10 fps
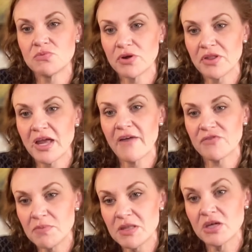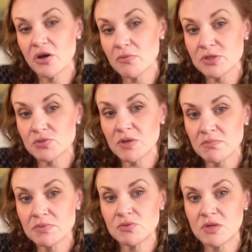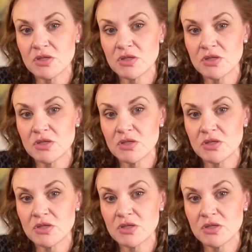where they have to be the go-between between